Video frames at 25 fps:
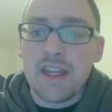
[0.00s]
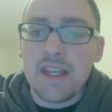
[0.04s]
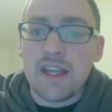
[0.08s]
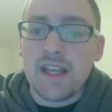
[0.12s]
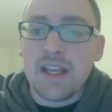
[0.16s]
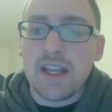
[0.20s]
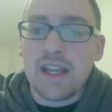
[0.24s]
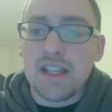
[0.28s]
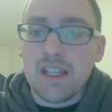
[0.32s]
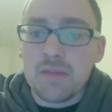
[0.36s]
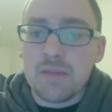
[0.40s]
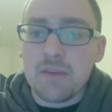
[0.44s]

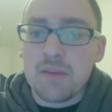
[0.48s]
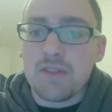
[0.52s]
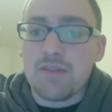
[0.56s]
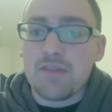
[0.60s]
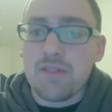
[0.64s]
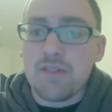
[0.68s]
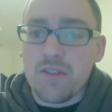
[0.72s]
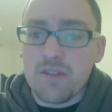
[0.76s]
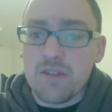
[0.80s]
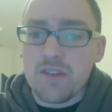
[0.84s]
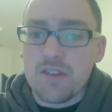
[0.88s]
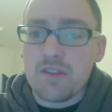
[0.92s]
Clement
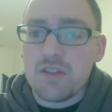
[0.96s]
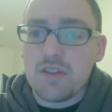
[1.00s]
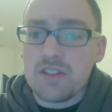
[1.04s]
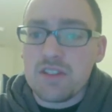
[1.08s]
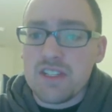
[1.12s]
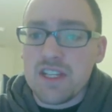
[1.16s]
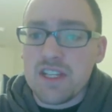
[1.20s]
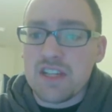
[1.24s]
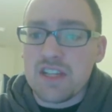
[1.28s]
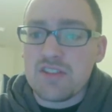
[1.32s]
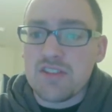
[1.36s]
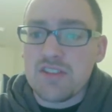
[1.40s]
further
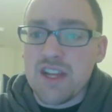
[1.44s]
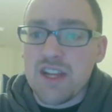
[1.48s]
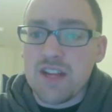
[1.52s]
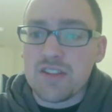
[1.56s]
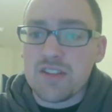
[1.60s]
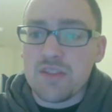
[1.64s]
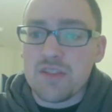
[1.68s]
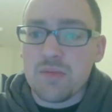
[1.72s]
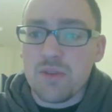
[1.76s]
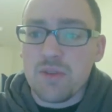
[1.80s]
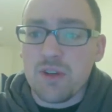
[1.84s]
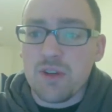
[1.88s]
critiques
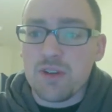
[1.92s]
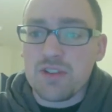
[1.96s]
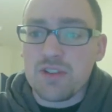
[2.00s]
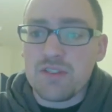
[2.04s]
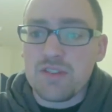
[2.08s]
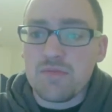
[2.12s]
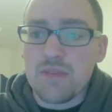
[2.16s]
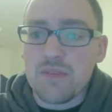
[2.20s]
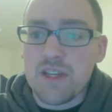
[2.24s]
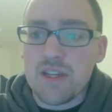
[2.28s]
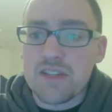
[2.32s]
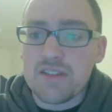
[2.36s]
Child's
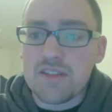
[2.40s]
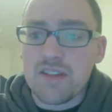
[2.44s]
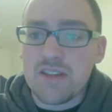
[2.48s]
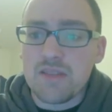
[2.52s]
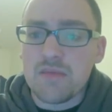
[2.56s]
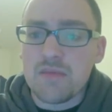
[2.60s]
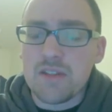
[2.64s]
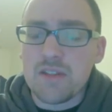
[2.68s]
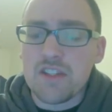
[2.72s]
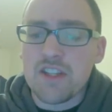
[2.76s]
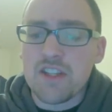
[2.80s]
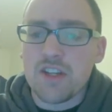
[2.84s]
approach based
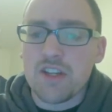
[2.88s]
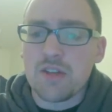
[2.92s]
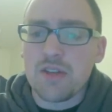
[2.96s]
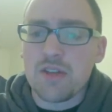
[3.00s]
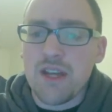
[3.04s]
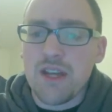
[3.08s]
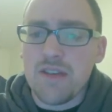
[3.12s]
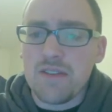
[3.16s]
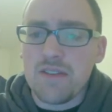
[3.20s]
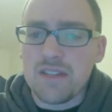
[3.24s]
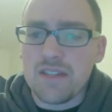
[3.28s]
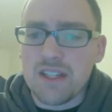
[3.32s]
on material
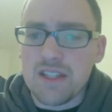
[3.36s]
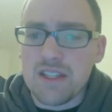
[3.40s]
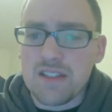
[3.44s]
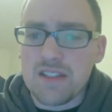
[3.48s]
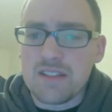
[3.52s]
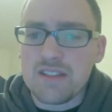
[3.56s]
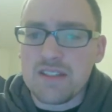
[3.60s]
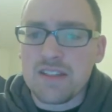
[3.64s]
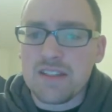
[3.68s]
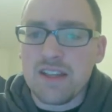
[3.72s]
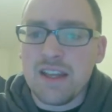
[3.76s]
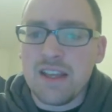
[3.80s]

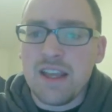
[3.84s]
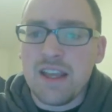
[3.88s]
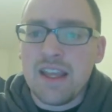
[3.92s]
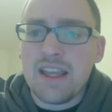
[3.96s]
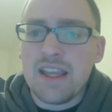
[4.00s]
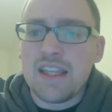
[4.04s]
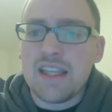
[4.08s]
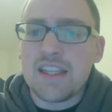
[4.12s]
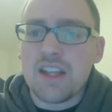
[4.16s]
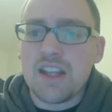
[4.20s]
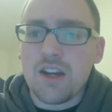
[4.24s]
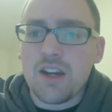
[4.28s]
evidence.
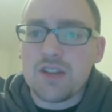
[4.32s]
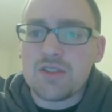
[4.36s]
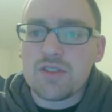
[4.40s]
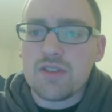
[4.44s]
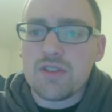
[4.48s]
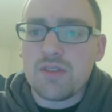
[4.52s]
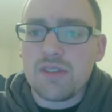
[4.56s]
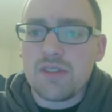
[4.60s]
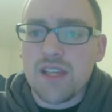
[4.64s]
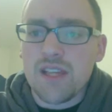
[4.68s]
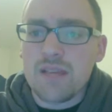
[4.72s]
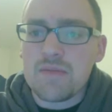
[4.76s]
He
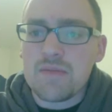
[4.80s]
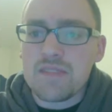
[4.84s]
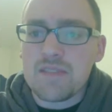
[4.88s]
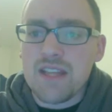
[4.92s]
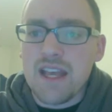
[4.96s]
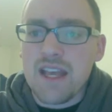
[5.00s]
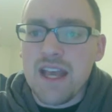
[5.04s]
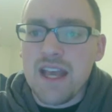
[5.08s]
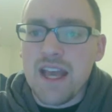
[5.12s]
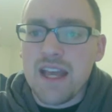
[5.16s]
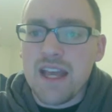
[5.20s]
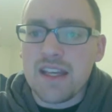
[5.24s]
also claims
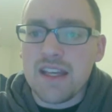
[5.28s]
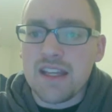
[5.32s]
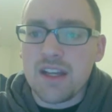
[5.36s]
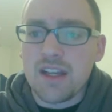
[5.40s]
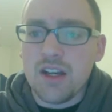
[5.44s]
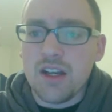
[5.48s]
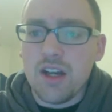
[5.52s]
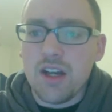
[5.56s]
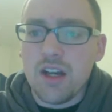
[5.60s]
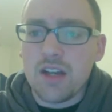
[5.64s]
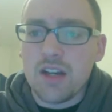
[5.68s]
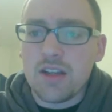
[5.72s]
that adding
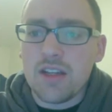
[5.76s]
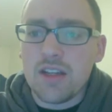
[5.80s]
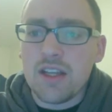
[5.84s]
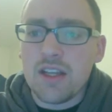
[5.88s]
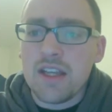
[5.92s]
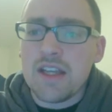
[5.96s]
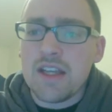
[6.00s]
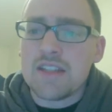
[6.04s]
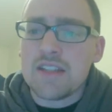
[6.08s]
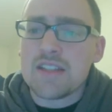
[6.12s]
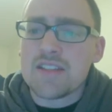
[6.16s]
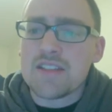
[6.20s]
on
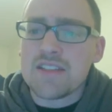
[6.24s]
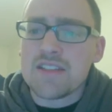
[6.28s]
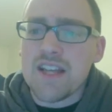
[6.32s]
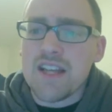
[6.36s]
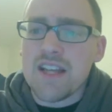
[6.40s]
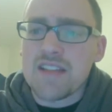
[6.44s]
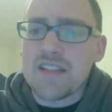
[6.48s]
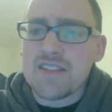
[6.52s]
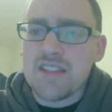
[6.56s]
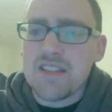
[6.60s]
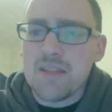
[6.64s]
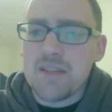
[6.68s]
does
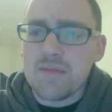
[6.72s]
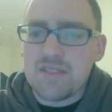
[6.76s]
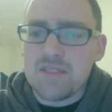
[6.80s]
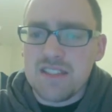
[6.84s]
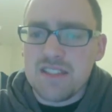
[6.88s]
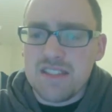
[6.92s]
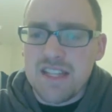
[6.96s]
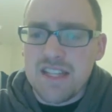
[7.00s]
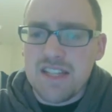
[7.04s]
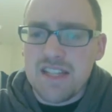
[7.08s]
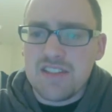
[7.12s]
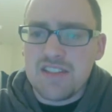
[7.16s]
not
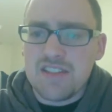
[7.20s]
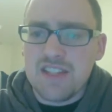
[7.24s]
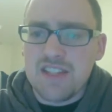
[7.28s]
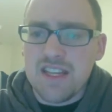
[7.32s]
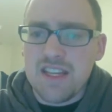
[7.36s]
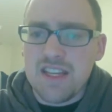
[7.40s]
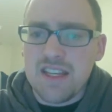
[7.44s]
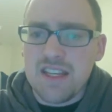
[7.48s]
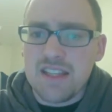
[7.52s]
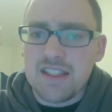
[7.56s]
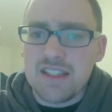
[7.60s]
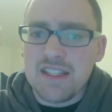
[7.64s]

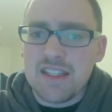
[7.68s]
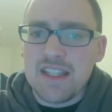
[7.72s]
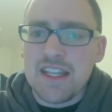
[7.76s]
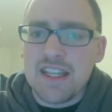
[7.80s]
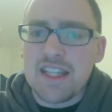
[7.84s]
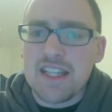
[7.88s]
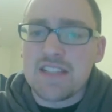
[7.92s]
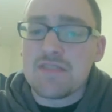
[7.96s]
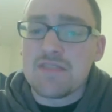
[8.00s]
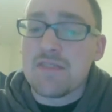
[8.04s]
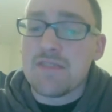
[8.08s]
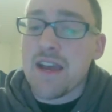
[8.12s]
substantiate
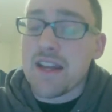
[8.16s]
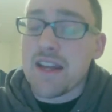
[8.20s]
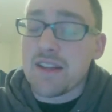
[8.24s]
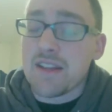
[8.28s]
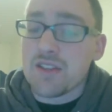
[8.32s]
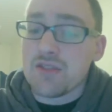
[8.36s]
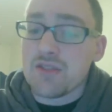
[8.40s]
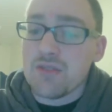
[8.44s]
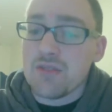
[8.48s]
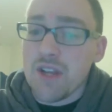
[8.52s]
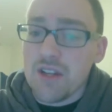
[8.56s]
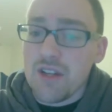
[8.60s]
its final
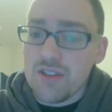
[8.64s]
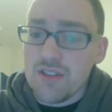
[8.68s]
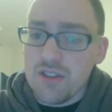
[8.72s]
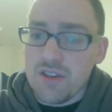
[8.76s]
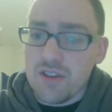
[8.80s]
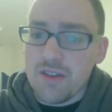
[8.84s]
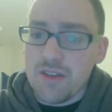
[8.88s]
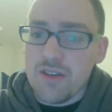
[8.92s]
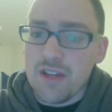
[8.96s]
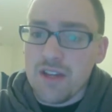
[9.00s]
structure.